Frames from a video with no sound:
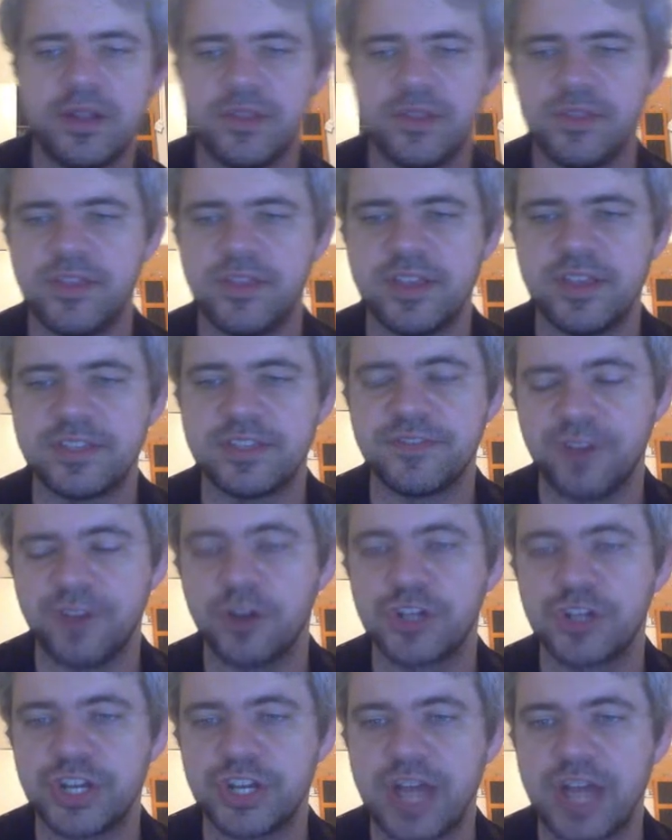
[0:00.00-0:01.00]
this
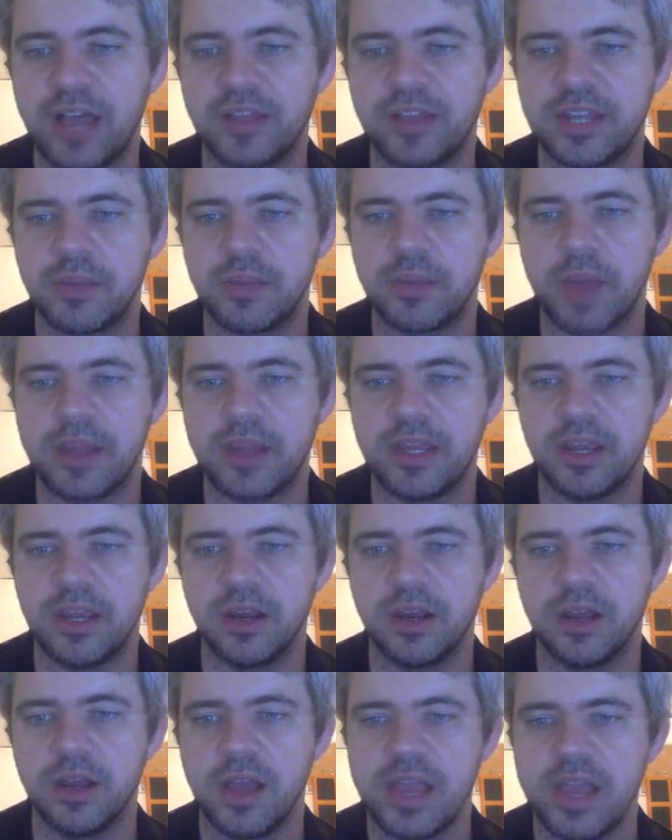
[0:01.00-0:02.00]
functionality right
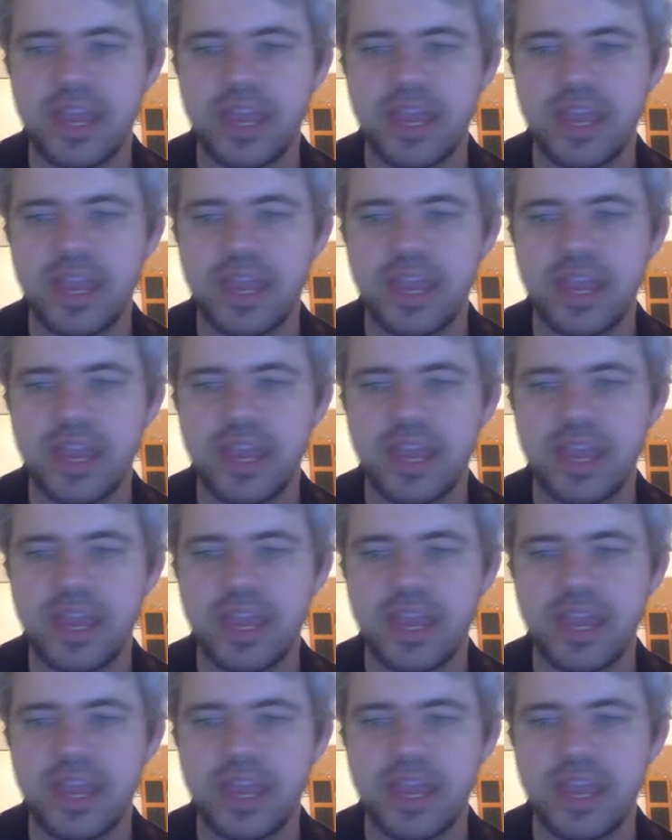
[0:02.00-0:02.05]
here.